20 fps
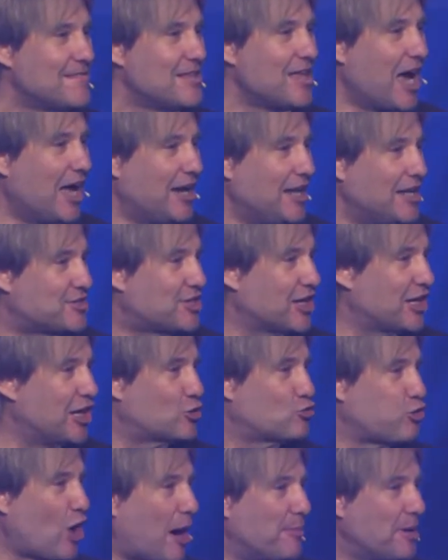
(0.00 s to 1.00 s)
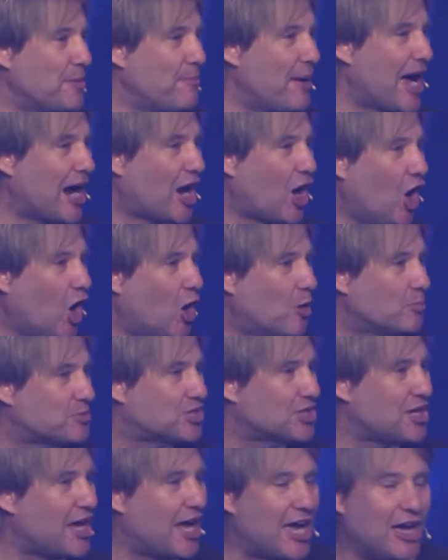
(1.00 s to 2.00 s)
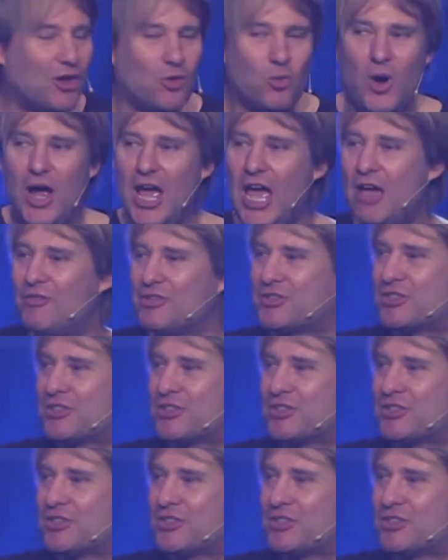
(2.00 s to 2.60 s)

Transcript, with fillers: And he's going to drop me back home today and wave and